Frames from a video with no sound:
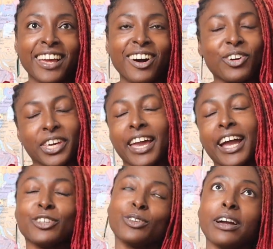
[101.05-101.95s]

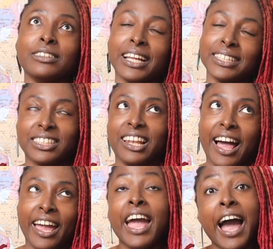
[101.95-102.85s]
Okay, that's a
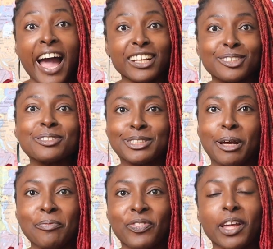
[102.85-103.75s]
lie. I do
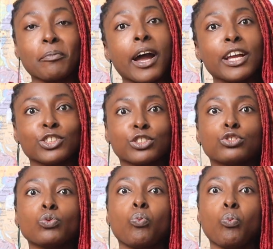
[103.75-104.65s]
something, but I just
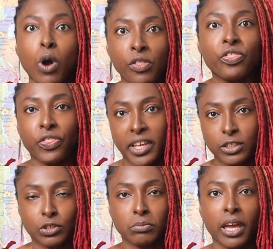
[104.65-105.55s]
do one thing
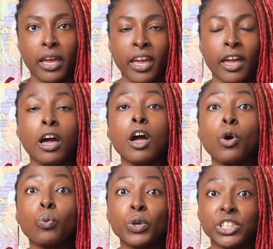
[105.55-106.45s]
to my hair,
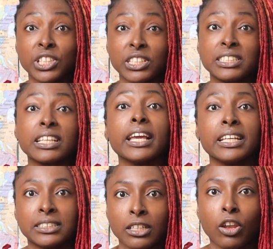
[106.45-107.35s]
which is
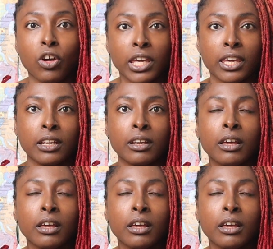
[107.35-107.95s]
interlocking.